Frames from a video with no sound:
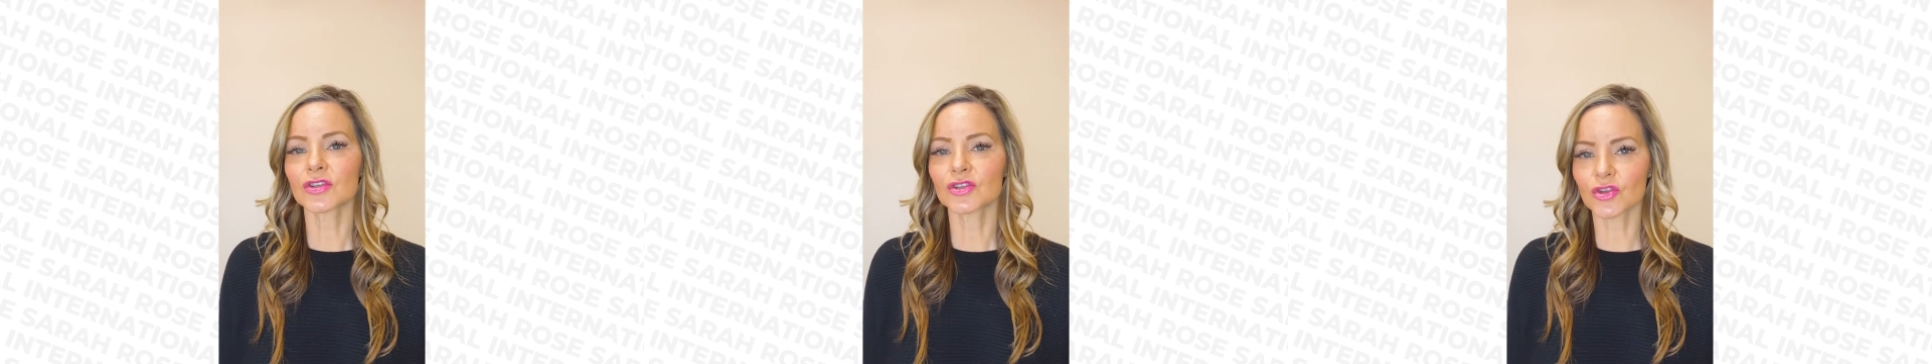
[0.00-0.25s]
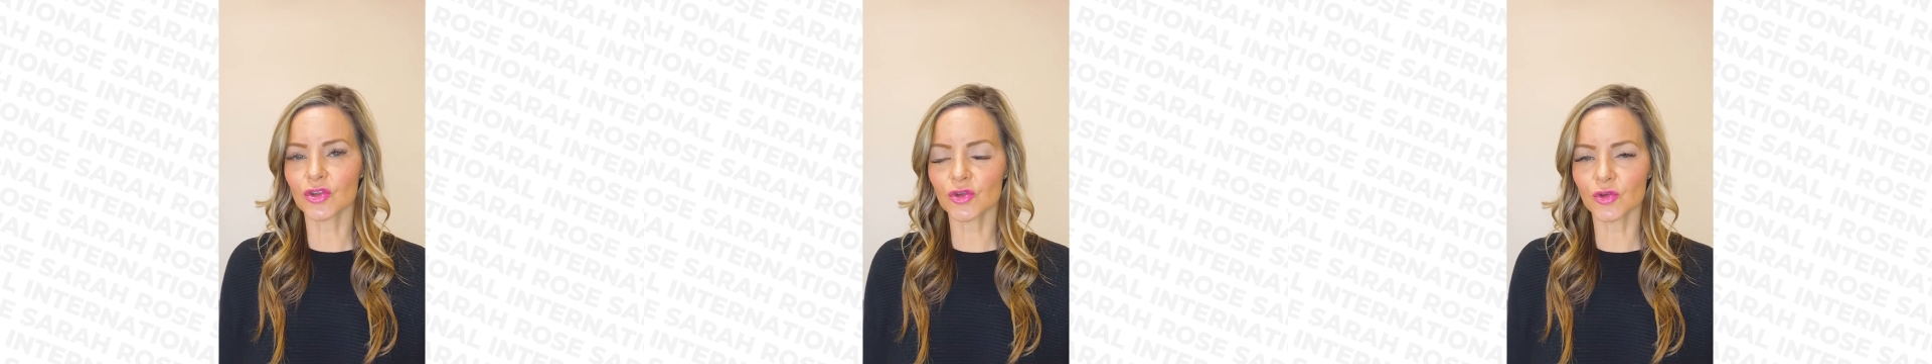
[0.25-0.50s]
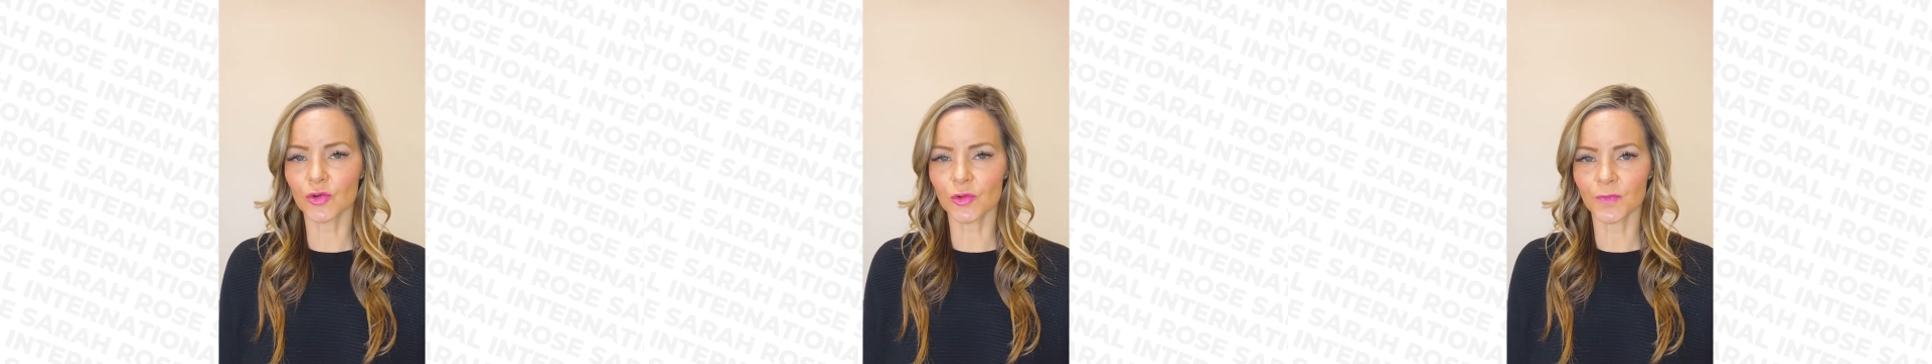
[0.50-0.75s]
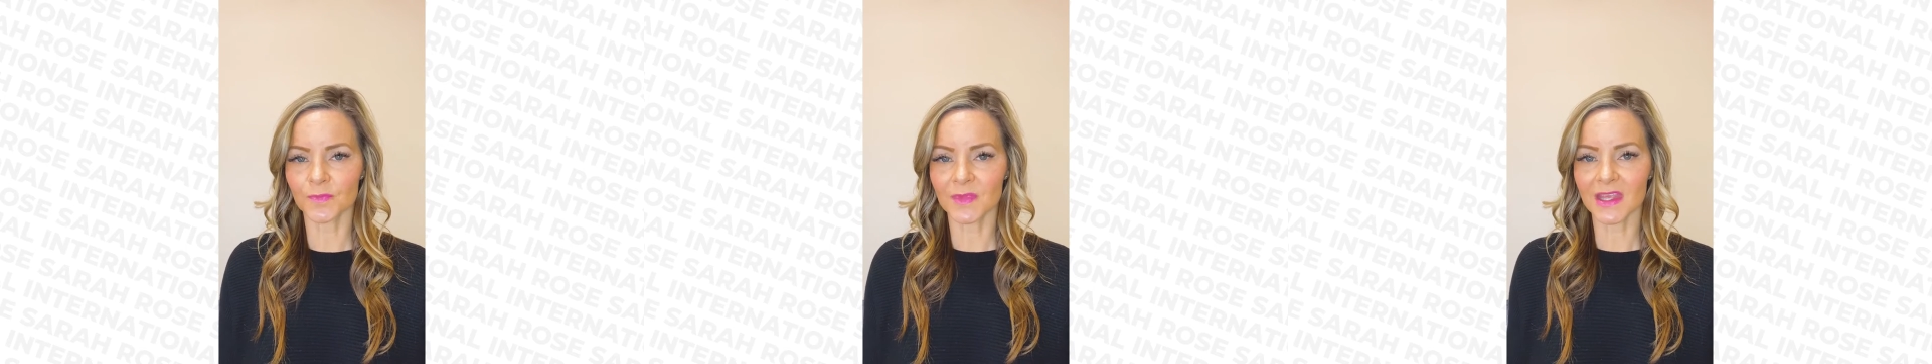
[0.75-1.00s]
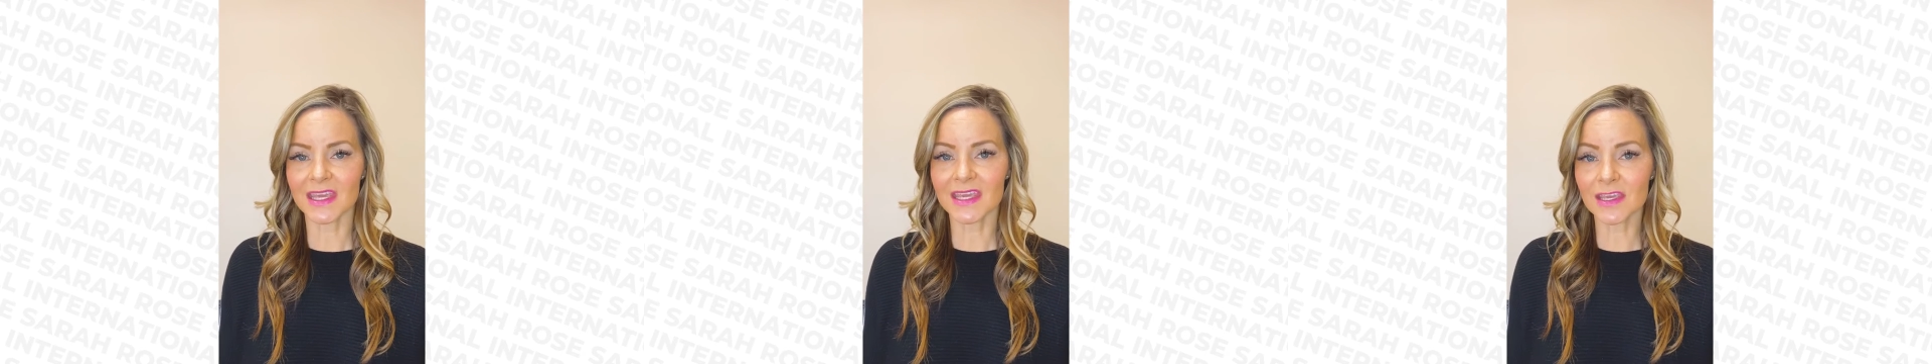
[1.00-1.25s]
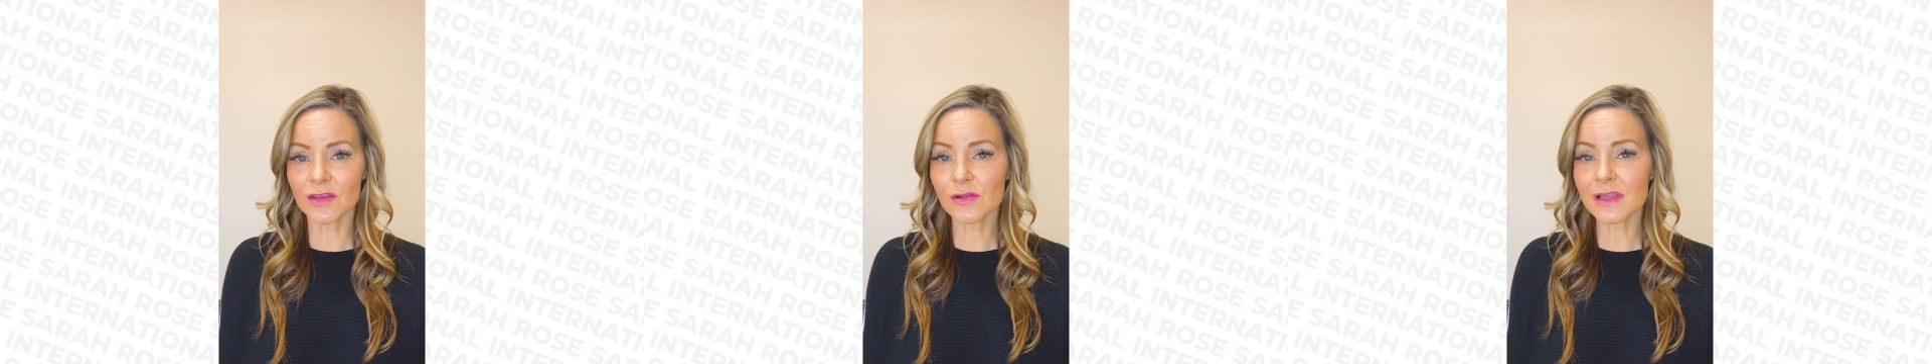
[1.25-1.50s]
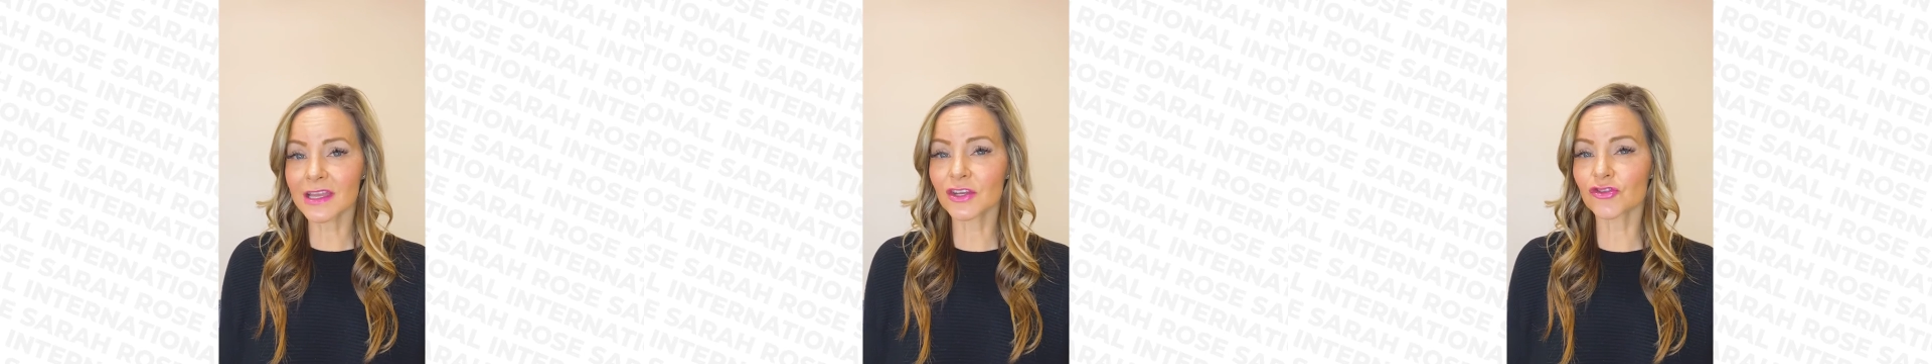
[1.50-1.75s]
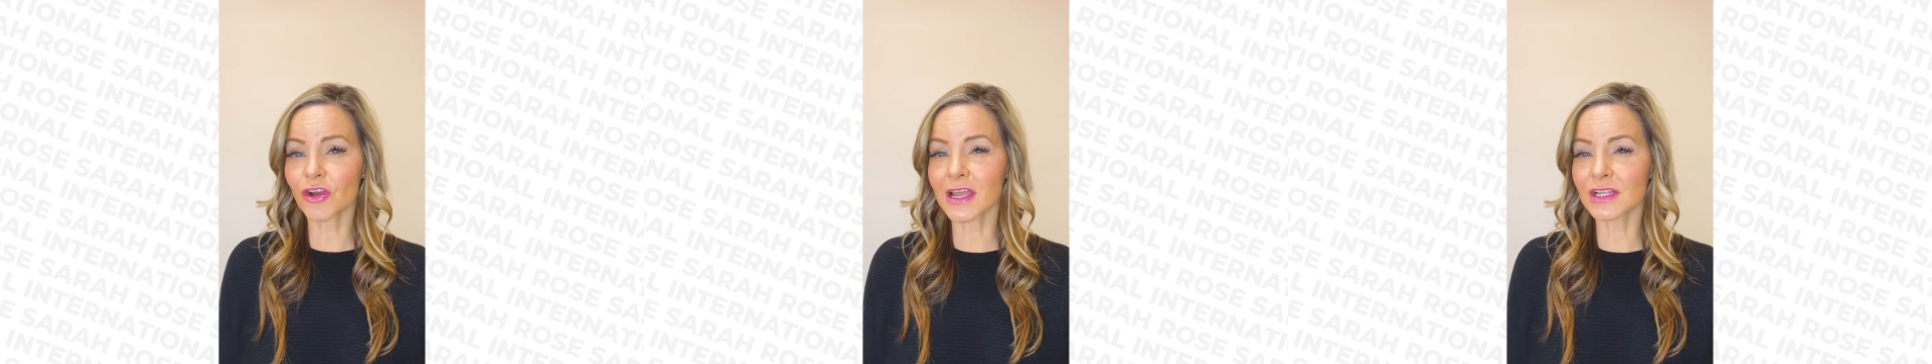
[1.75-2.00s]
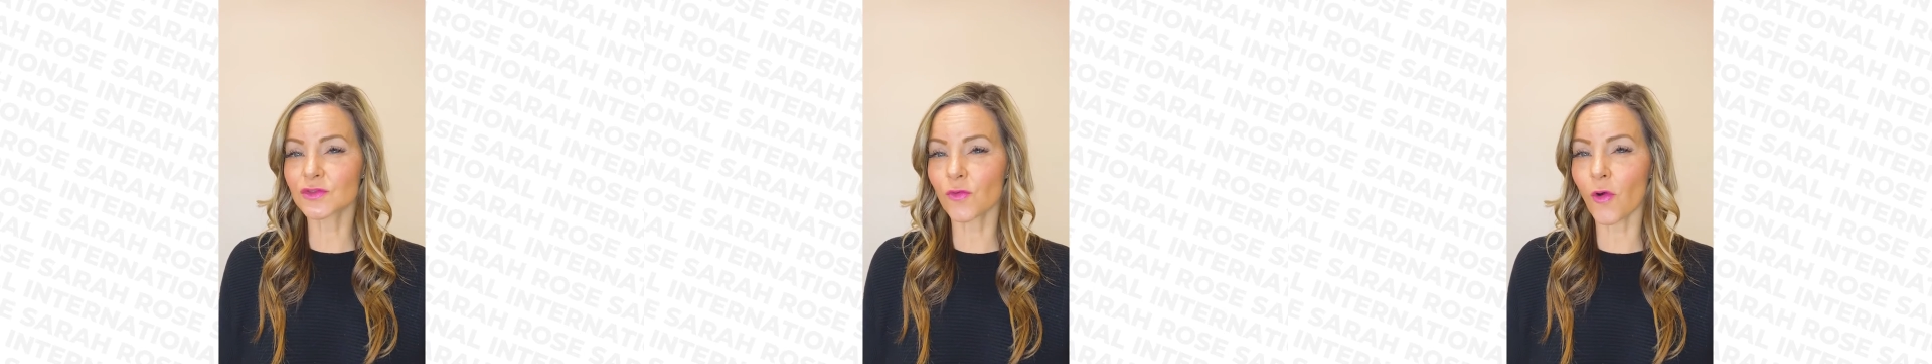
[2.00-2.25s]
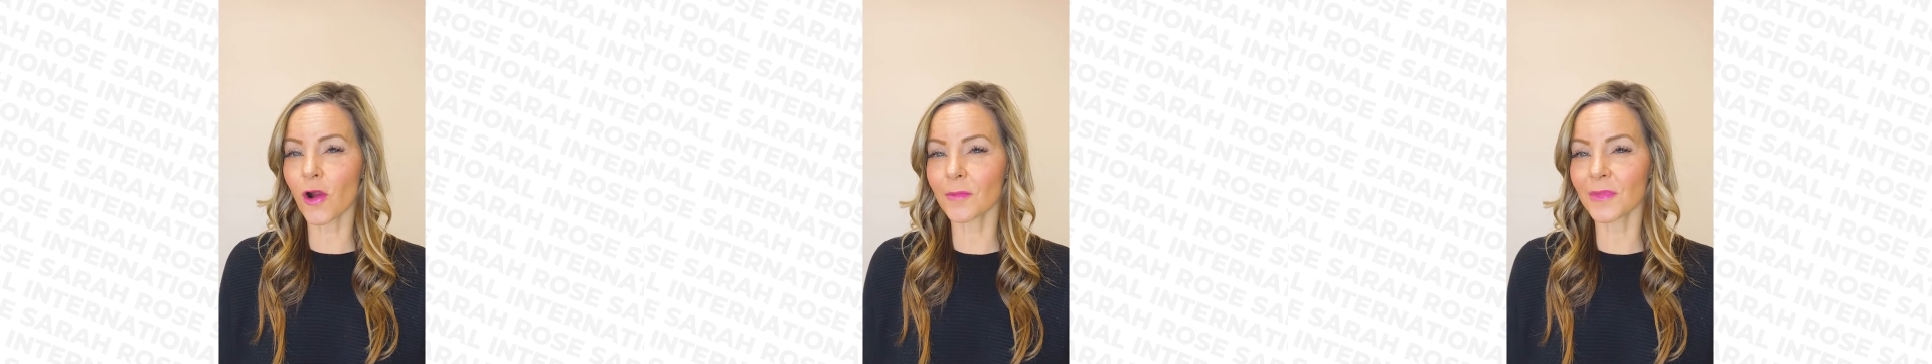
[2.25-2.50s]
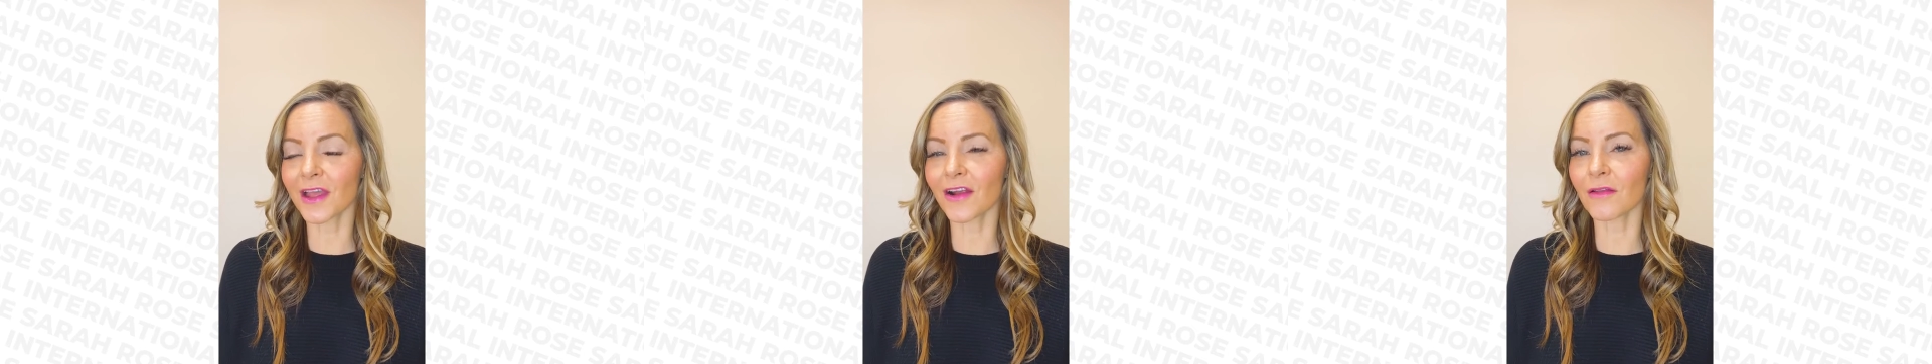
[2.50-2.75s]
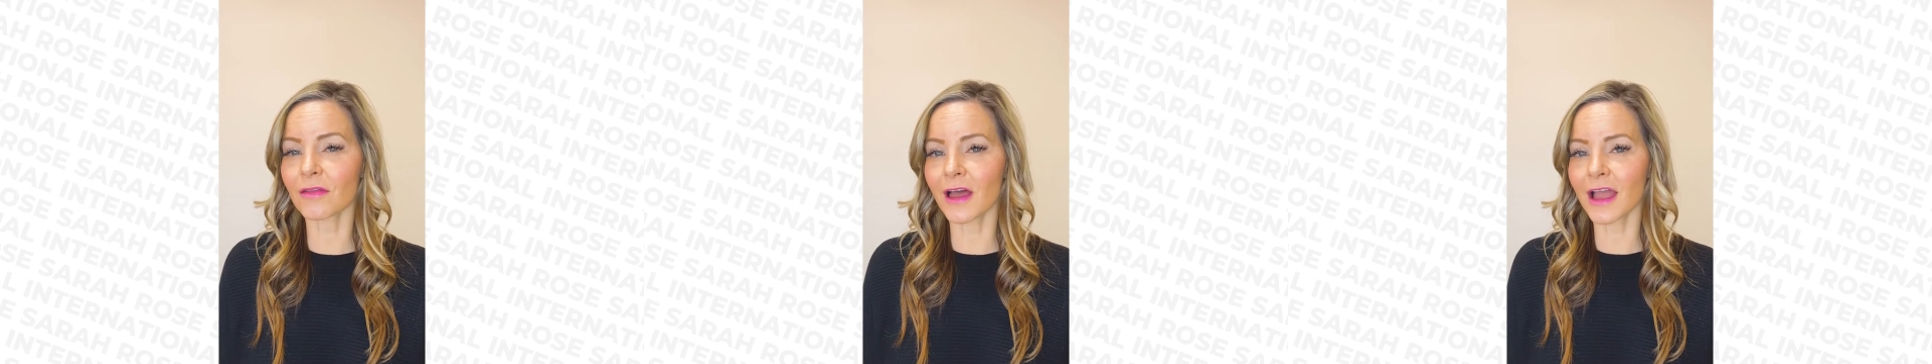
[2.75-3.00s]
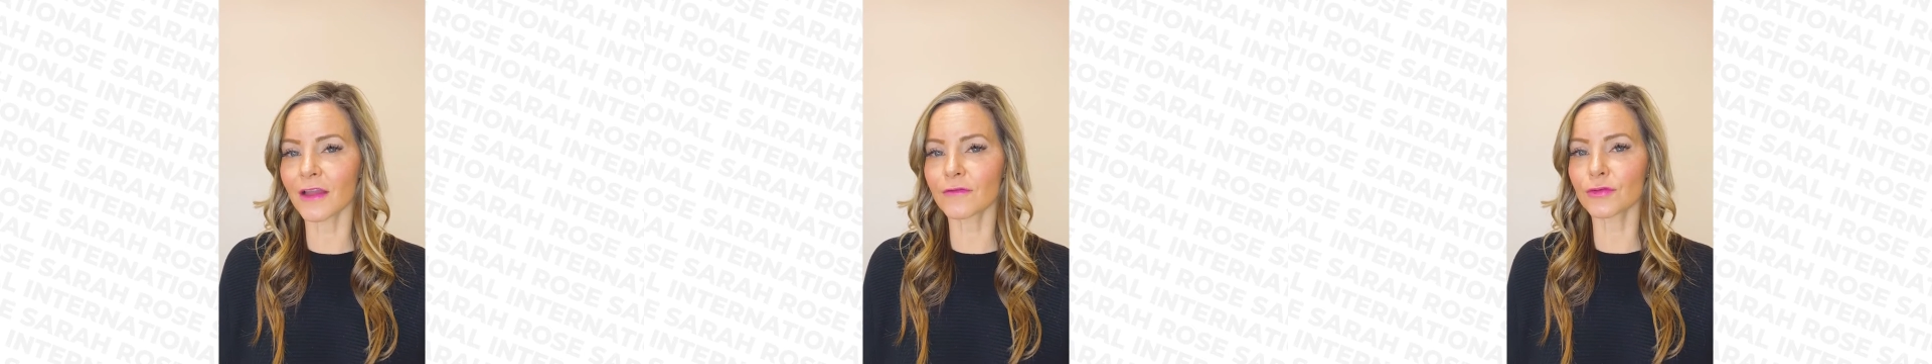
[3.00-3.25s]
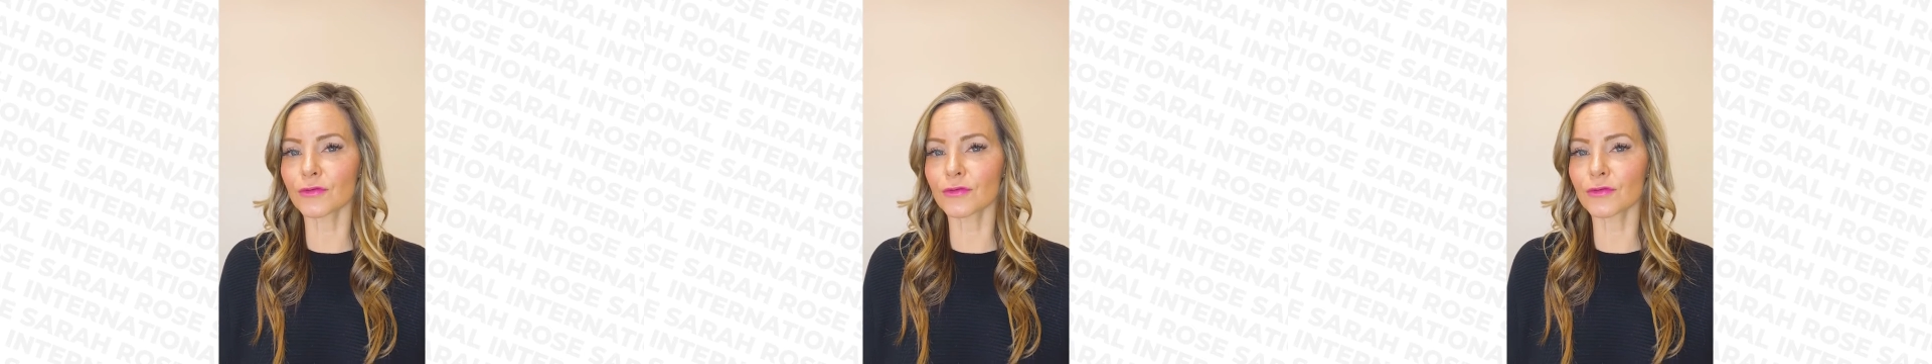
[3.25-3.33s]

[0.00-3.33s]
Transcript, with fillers: to heal and transform their life